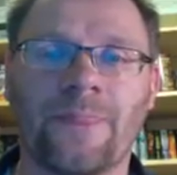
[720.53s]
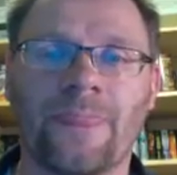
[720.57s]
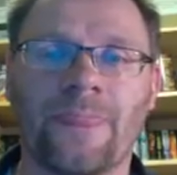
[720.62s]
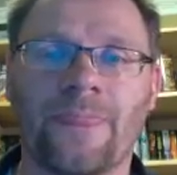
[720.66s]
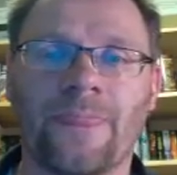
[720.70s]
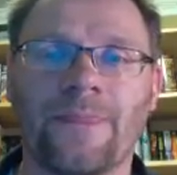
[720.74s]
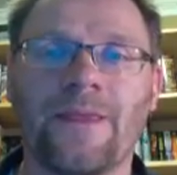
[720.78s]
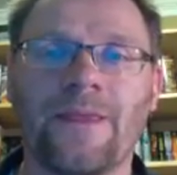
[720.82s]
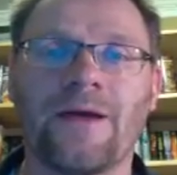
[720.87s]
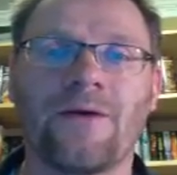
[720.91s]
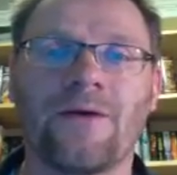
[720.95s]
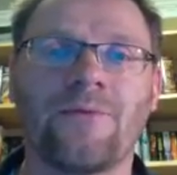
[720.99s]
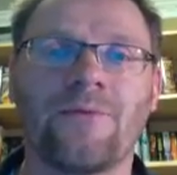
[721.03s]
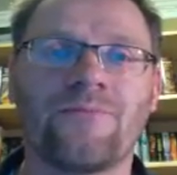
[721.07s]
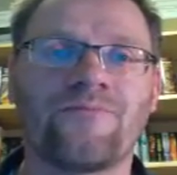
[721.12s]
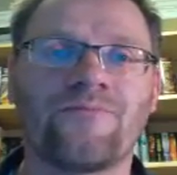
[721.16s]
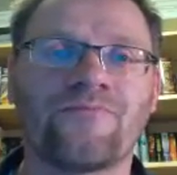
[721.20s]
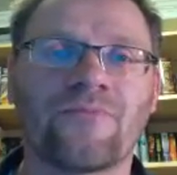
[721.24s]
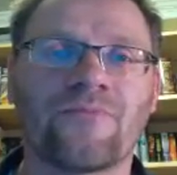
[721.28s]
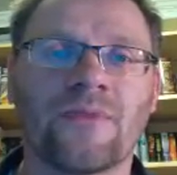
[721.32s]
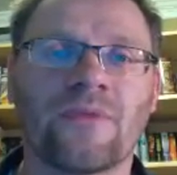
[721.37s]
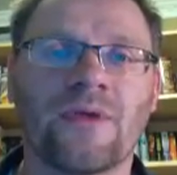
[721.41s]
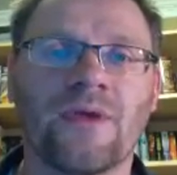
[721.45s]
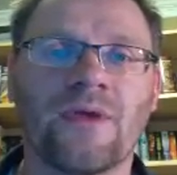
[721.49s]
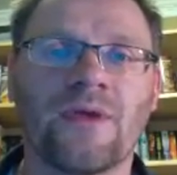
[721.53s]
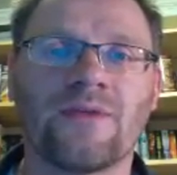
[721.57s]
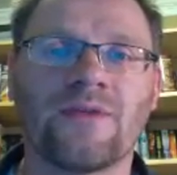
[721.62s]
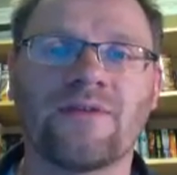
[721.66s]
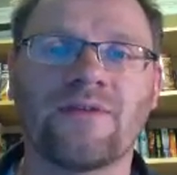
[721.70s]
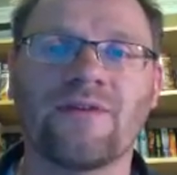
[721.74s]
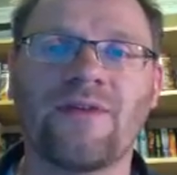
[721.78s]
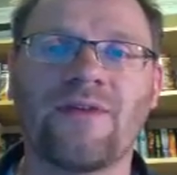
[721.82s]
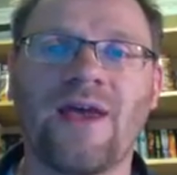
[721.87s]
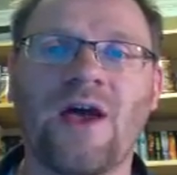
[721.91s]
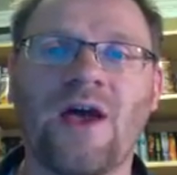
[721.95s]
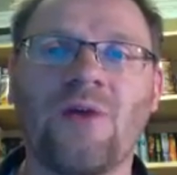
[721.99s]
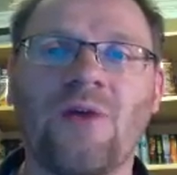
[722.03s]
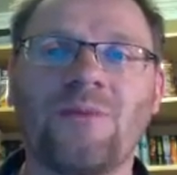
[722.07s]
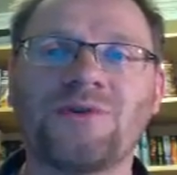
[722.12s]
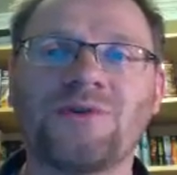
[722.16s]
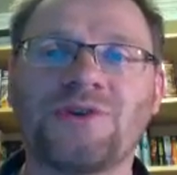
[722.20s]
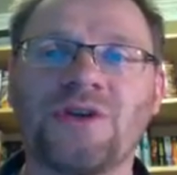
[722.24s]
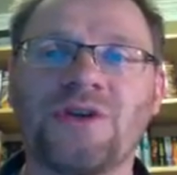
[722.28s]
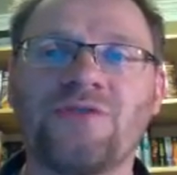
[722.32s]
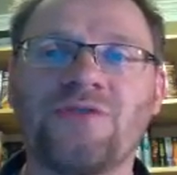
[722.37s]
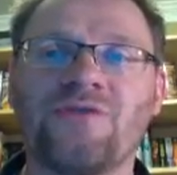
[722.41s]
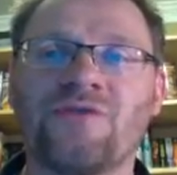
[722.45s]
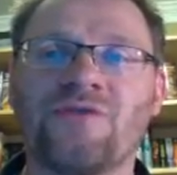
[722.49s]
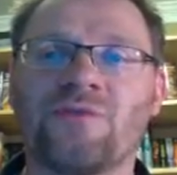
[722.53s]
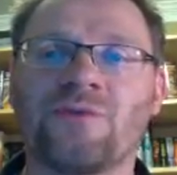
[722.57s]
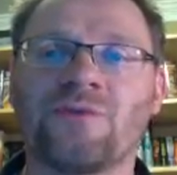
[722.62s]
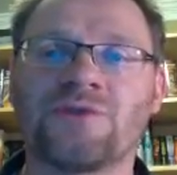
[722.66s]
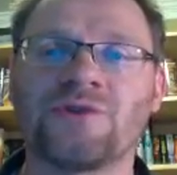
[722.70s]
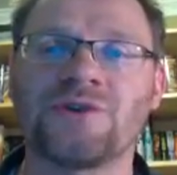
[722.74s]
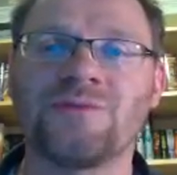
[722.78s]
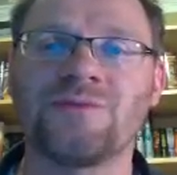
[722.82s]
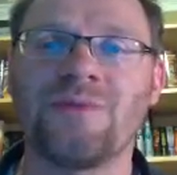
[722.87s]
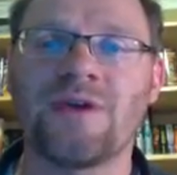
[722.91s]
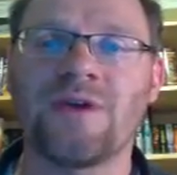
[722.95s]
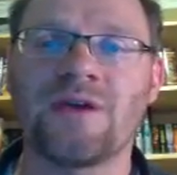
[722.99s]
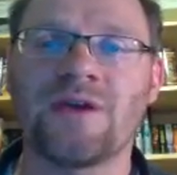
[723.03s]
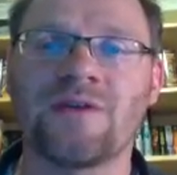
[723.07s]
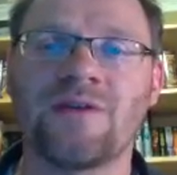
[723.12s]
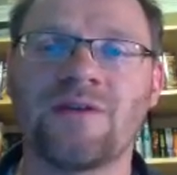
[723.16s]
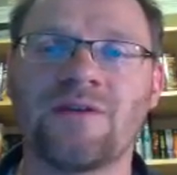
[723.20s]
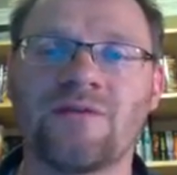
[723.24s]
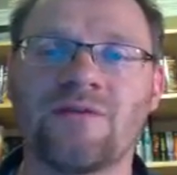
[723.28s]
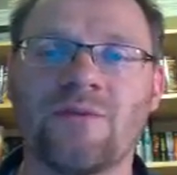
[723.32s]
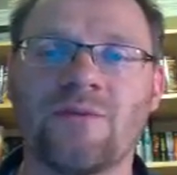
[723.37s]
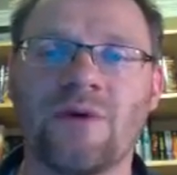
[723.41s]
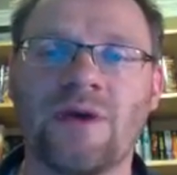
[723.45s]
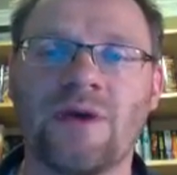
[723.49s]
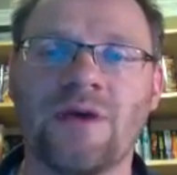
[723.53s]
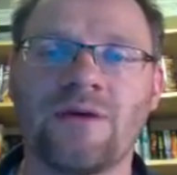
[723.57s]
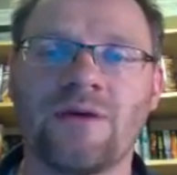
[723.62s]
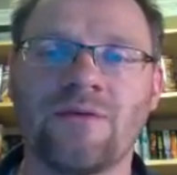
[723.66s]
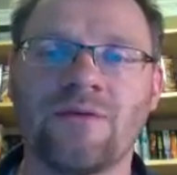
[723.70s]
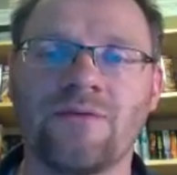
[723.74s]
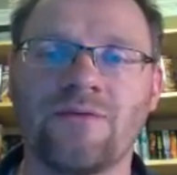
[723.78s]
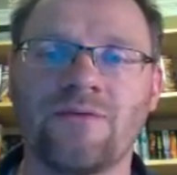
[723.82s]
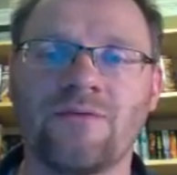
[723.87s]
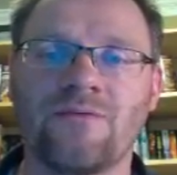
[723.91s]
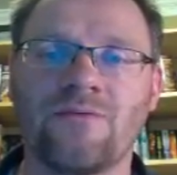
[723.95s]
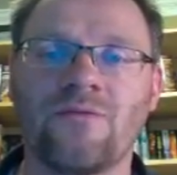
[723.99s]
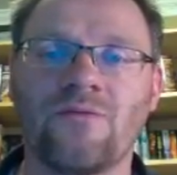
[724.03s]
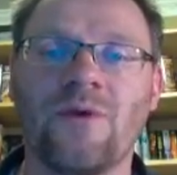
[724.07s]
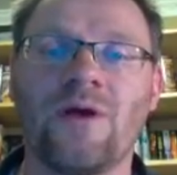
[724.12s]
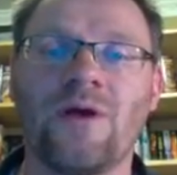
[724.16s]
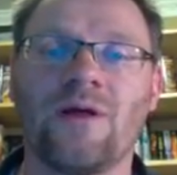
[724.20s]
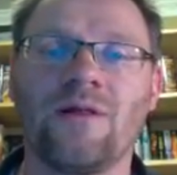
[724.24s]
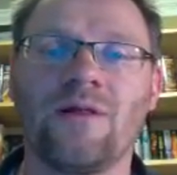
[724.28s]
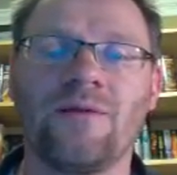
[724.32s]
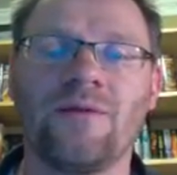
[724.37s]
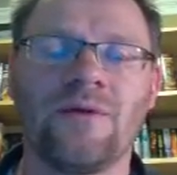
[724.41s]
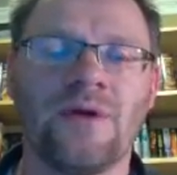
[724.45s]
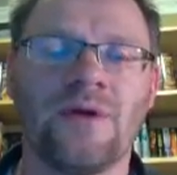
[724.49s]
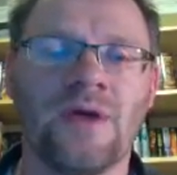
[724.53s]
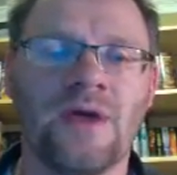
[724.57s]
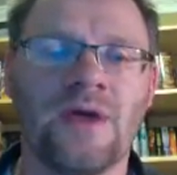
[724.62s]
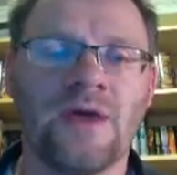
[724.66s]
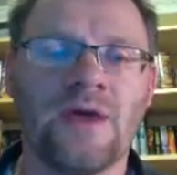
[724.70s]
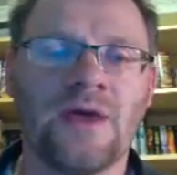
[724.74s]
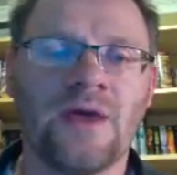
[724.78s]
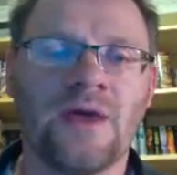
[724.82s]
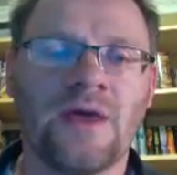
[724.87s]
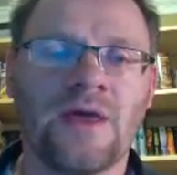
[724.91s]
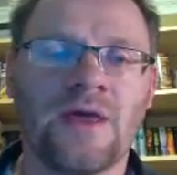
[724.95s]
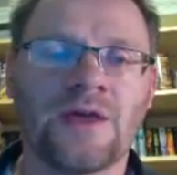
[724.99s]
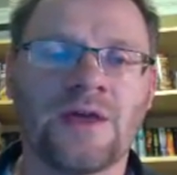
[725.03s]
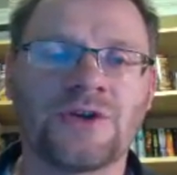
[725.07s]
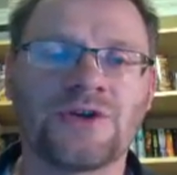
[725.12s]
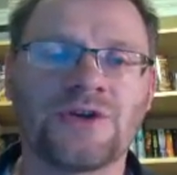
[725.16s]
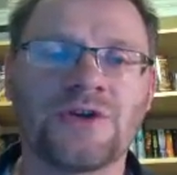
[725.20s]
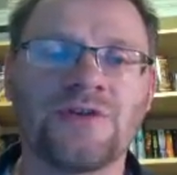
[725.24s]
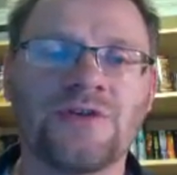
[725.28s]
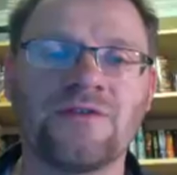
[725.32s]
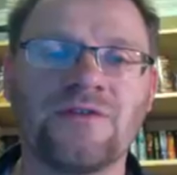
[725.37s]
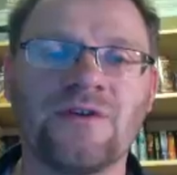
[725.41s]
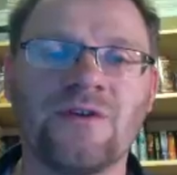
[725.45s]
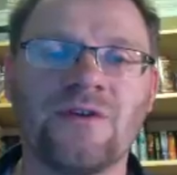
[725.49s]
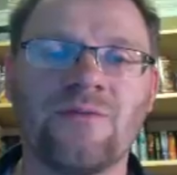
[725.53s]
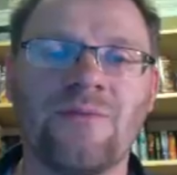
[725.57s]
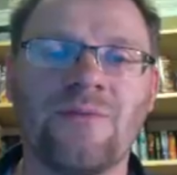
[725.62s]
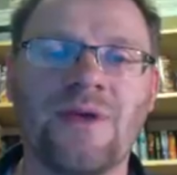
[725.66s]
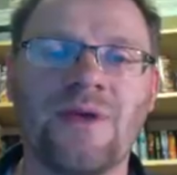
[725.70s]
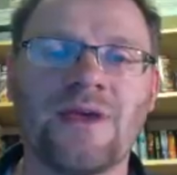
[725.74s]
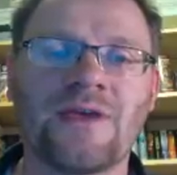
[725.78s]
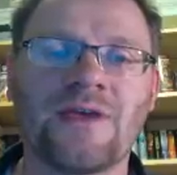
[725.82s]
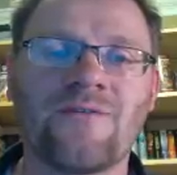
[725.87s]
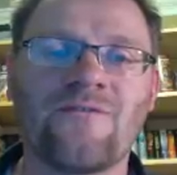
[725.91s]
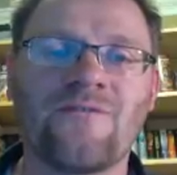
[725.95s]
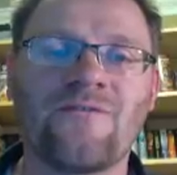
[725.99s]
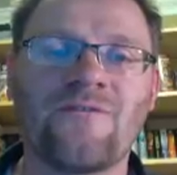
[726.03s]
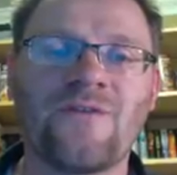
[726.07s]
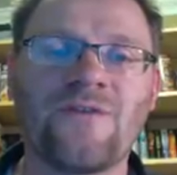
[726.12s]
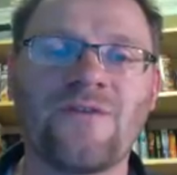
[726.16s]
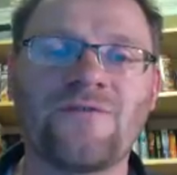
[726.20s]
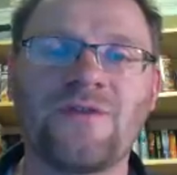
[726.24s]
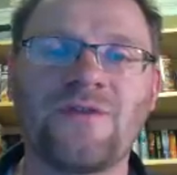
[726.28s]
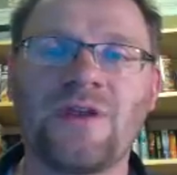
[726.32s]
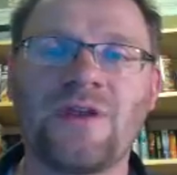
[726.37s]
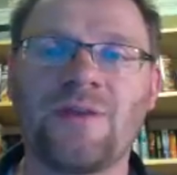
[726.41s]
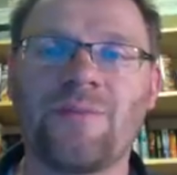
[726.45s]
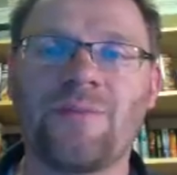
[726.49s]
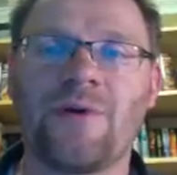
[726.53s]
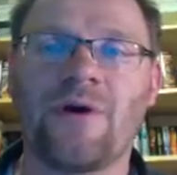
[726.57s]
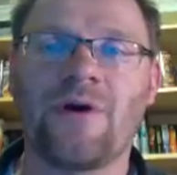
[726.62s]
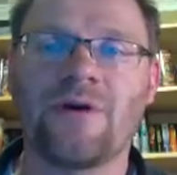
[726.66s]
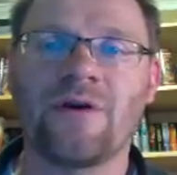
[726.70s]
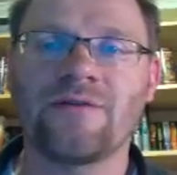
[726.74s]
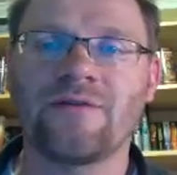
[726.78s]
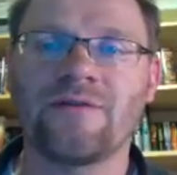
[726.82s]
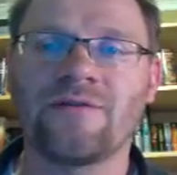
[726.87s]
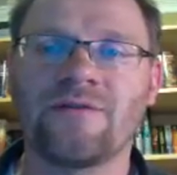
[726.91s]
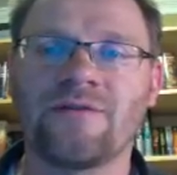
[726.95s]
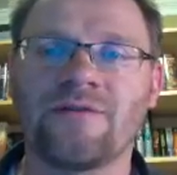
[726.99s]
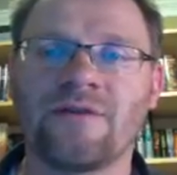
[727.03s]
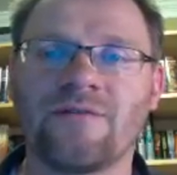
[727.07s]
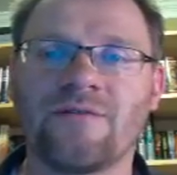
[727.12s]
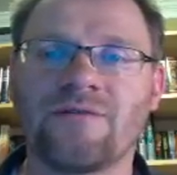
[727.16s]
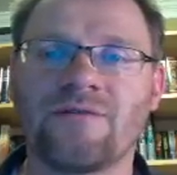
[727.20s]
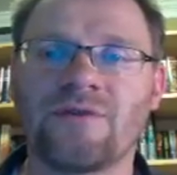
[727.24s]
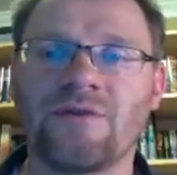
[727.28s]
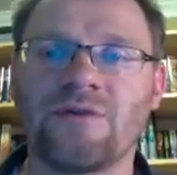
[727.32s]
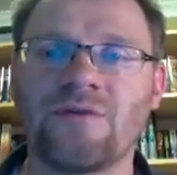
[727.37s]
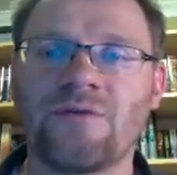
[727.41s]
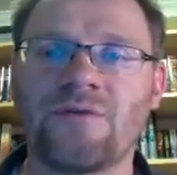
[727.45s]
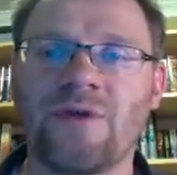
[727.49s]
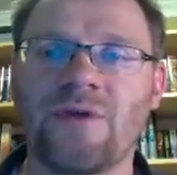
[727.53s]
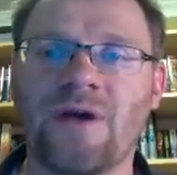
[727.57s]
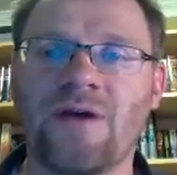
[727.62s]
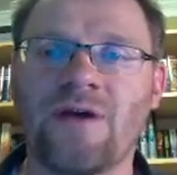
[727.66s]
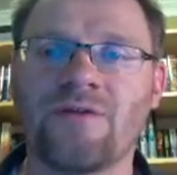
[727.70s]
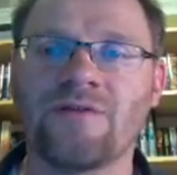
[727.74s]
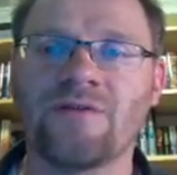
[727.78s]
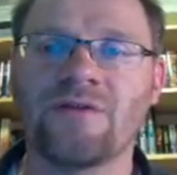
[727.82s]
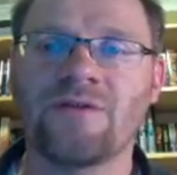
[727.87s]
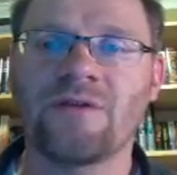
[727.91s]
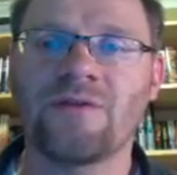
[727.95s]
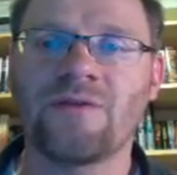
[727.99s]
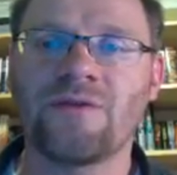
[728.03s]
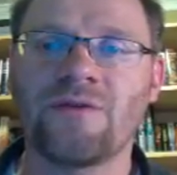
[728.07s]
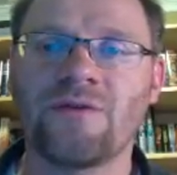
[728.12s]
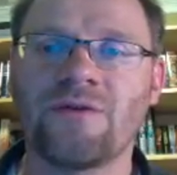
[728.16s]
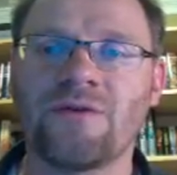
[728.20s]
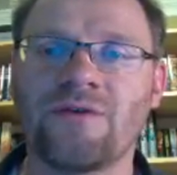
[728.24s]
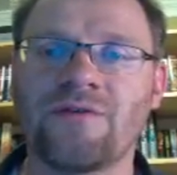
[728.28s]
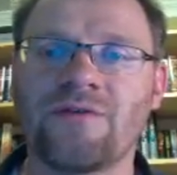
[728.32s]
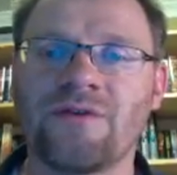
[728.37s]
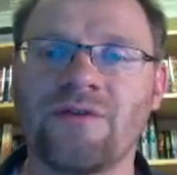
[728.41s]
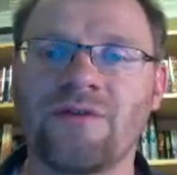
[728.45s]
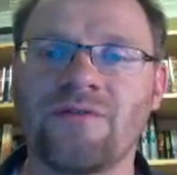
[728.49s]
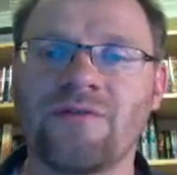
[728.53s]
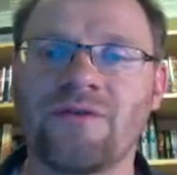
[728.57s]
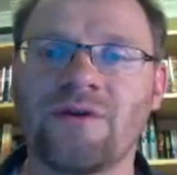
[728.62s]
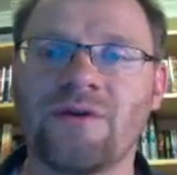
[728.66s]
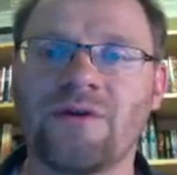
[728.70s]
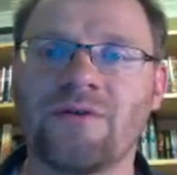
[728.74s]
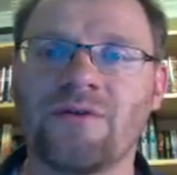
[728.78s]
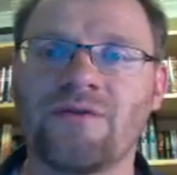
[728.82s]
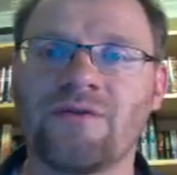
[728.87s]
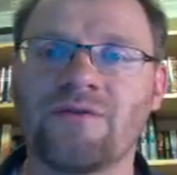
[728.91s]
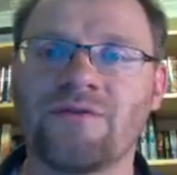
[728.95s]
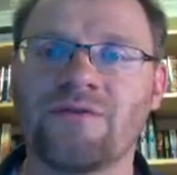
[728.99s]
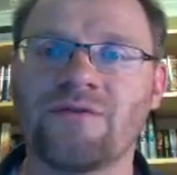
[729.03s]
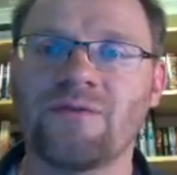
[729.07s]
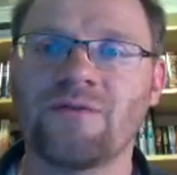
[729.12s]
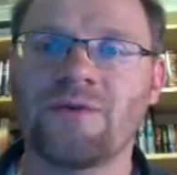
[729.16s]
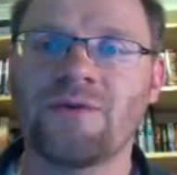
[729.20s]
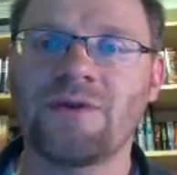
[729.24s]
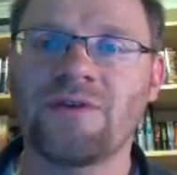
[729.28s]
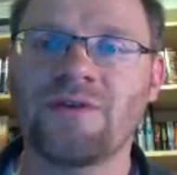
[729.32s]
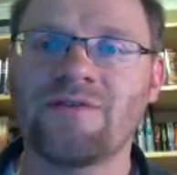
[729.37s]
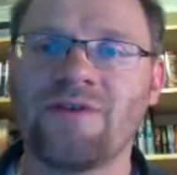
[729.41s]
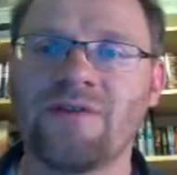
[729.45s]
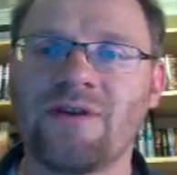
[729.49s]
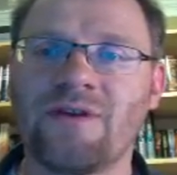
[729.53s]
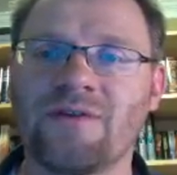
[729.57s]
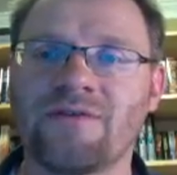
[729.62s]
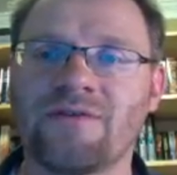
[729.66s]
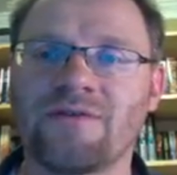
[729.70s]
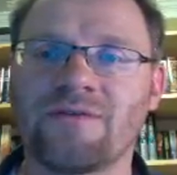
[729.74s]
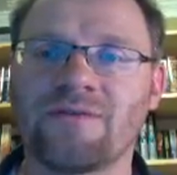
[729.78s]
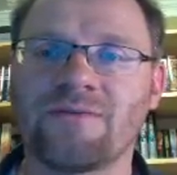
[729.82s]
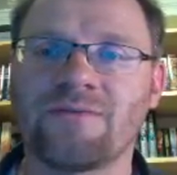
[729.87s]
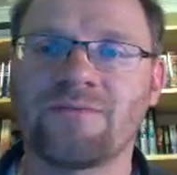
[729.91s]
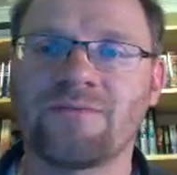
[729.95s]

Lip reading: Now, it says how much interest will she make this way? Well, she's going to make 50 deposits of $2,037.20.